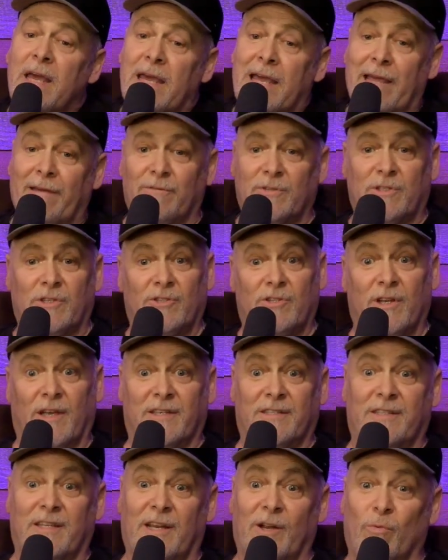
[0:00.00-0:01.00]
even
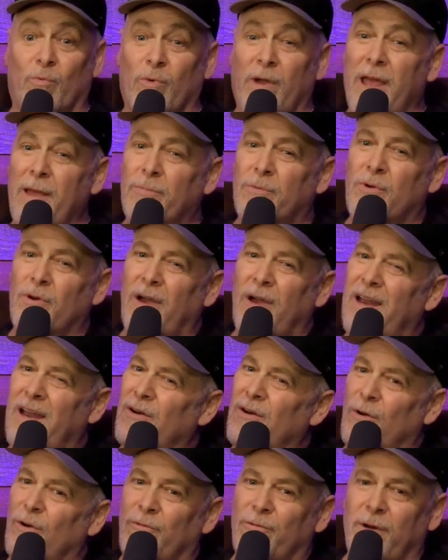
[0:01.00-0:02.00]
suggest that he raped her. I
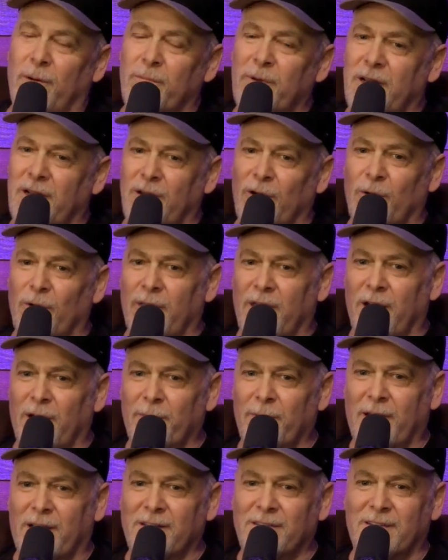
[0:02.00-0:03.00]
don't know if I'm going to go
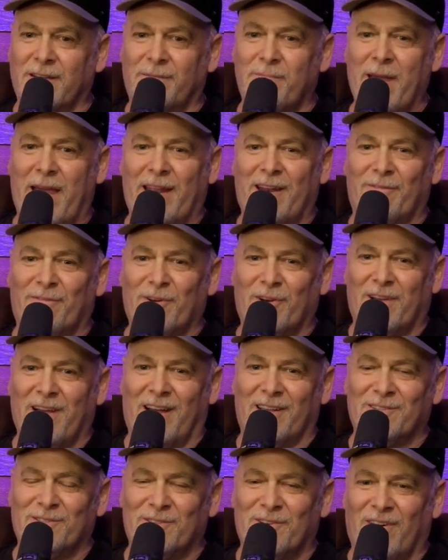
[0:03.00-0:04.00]
there because a man after
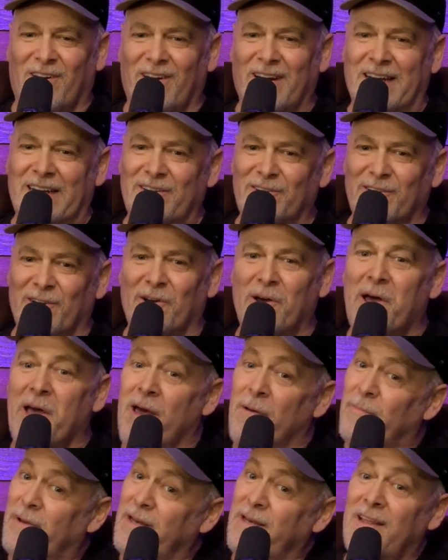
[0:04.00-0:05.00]
God's own heart, I don't know.
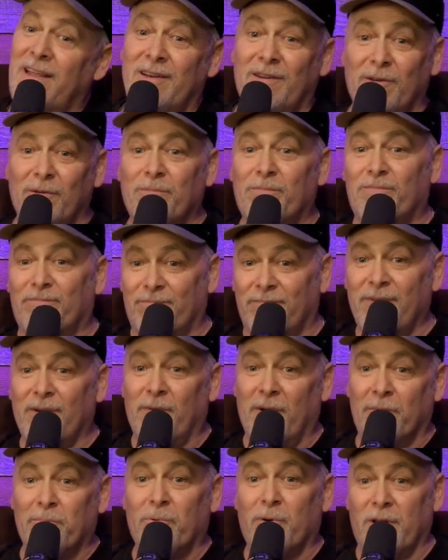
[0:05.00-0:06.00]
But he
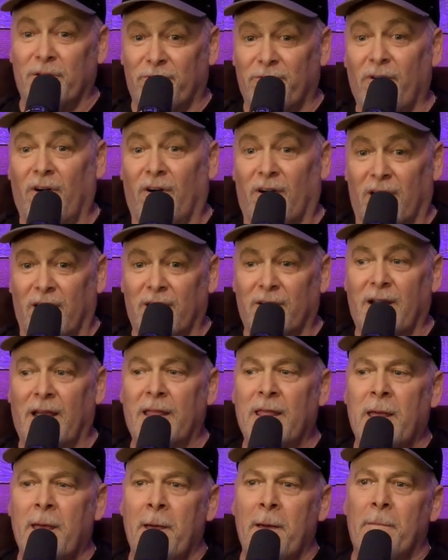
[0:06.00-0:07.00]
went pretty far,
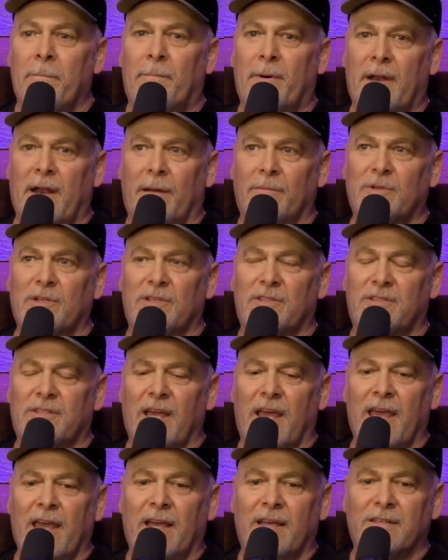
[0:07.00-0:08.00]
right? But I'm just
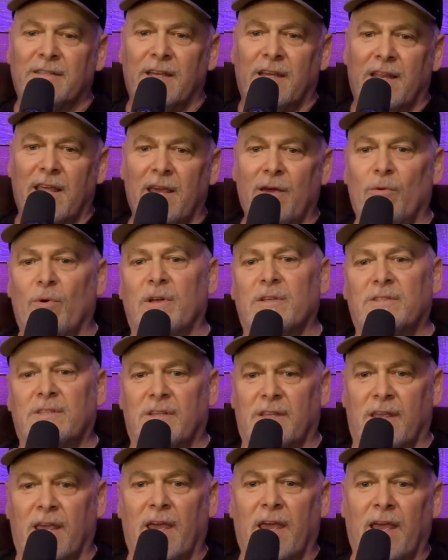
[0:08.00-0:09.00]
saying is that he was
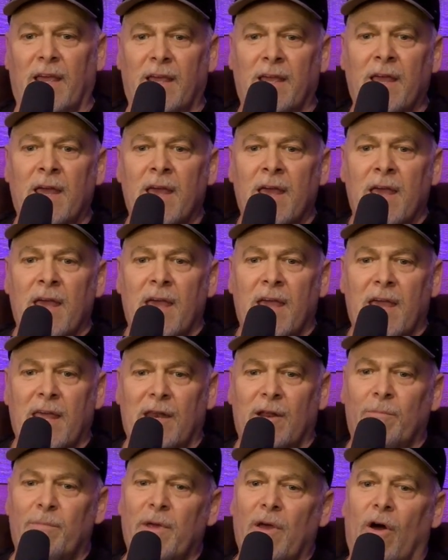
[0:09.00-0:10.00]
king,
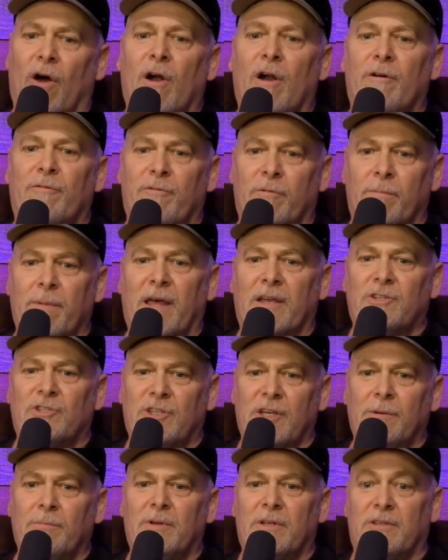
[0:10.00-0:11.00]
and it'd be hard for
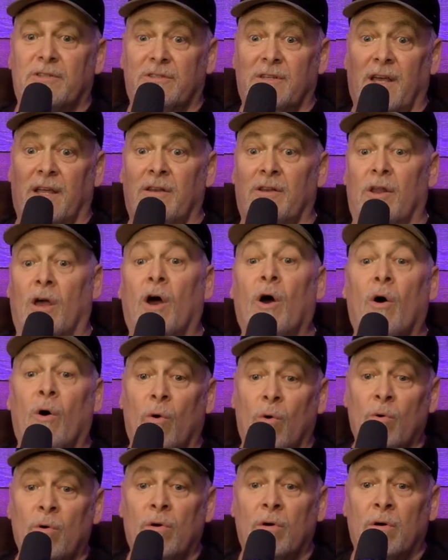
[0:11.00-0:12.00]
Bathsheba to say
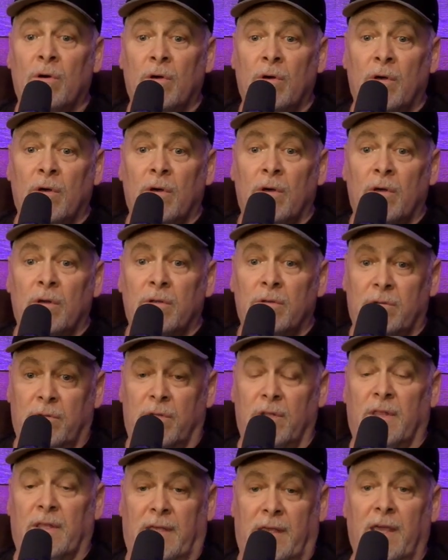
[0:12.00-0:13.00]
no
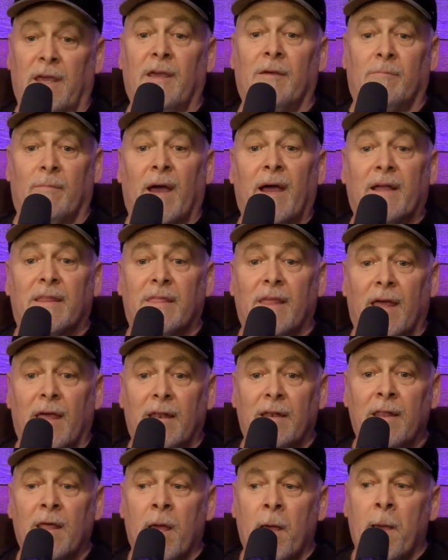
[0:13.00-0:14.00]
to the king back
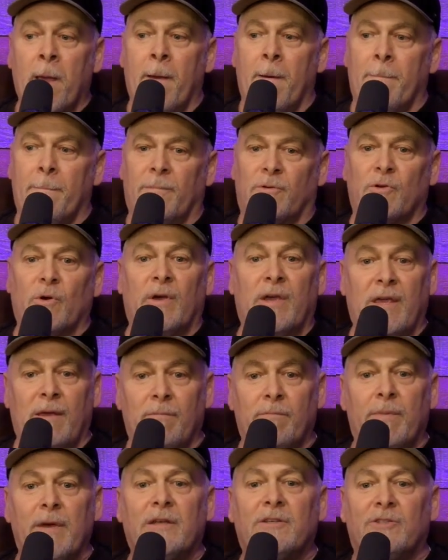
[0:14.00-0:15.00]
then. So
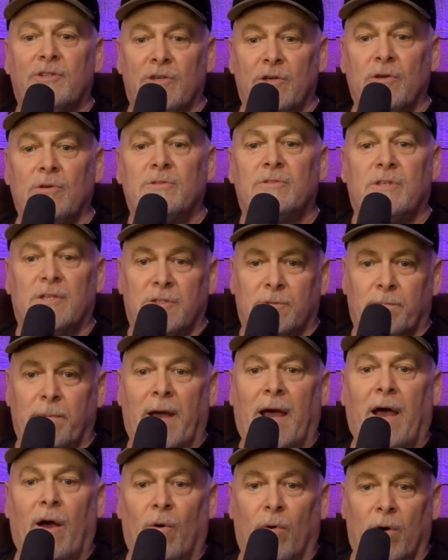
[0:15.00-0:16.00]
he misused his
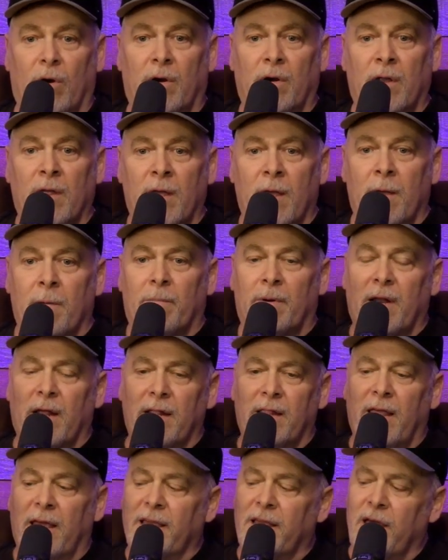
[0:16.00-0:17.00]
power. But
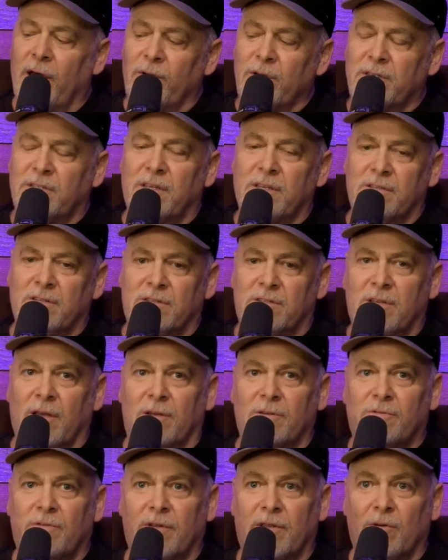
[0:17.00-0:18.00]
I like how he says in
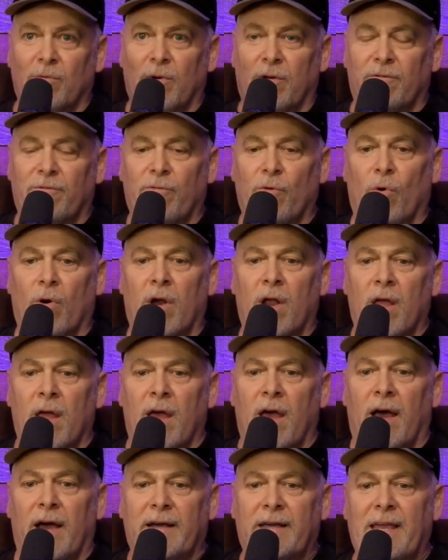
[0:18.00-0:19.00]
Psalms 51:4,
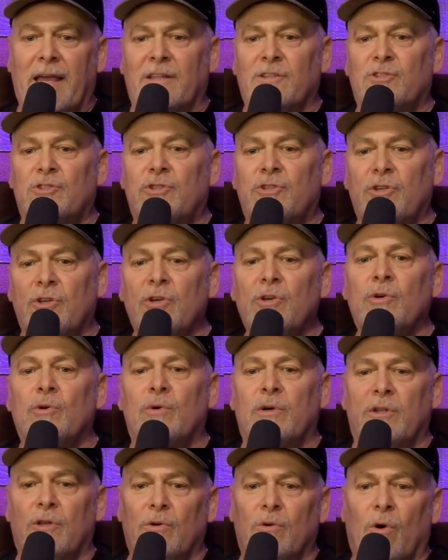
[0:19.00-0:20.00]
against
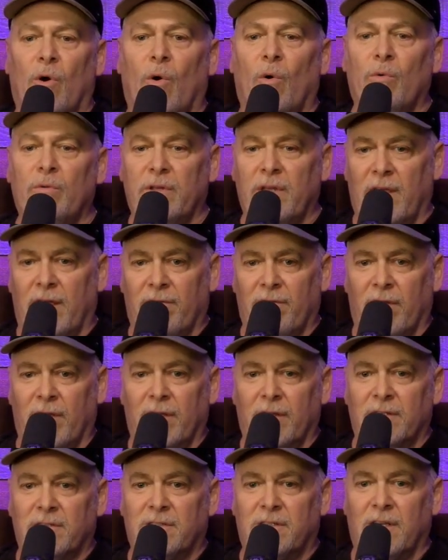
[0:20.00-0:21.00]
you and you only have
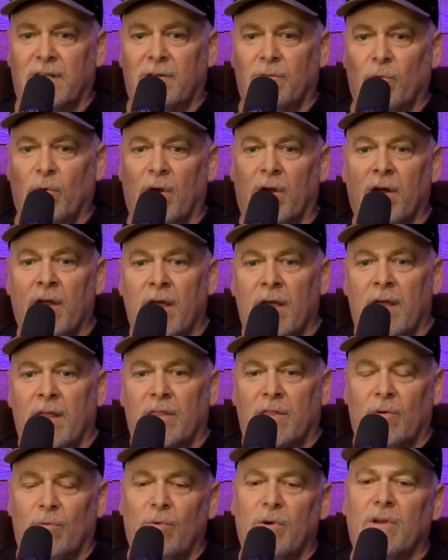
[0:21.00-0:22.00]
I sinned, where
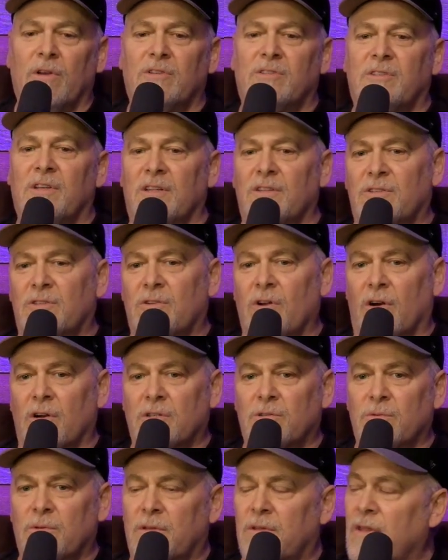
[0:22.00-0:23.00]
the real sin starts with